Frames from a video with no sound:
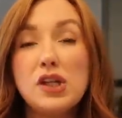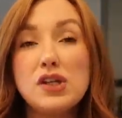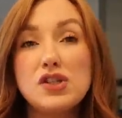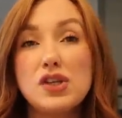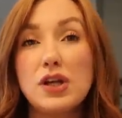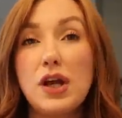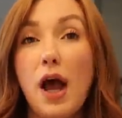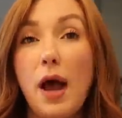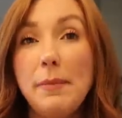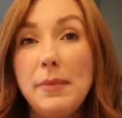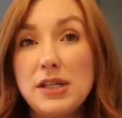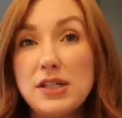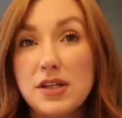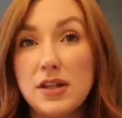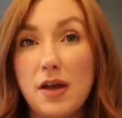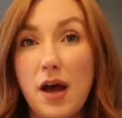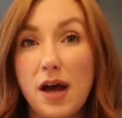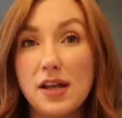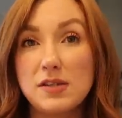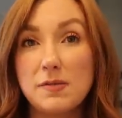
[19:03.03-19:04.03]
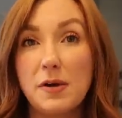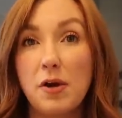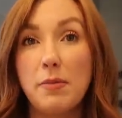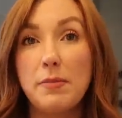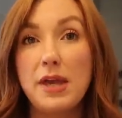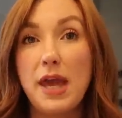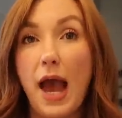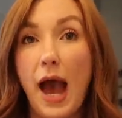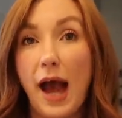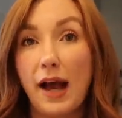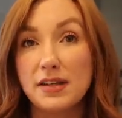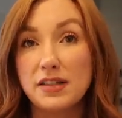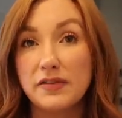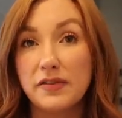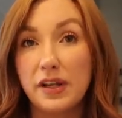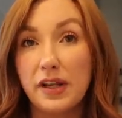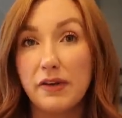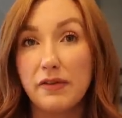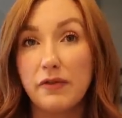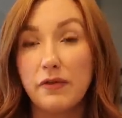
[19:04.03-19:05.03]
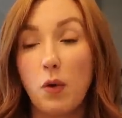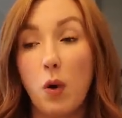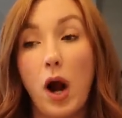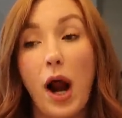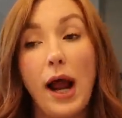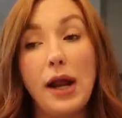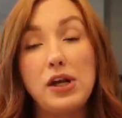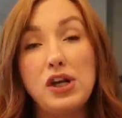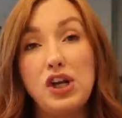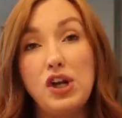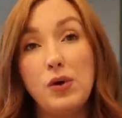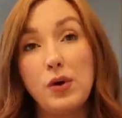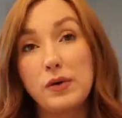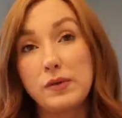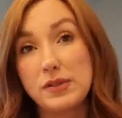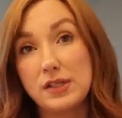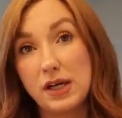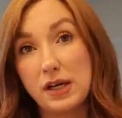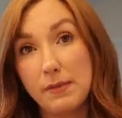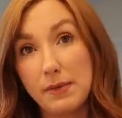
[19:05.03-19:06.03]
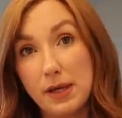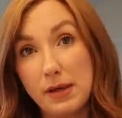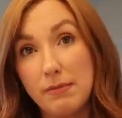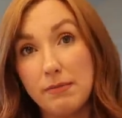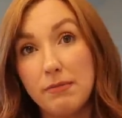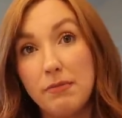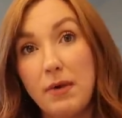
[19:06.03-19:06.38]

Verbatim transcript: to come into the hospital and be actively at a four, I knew it was gonna be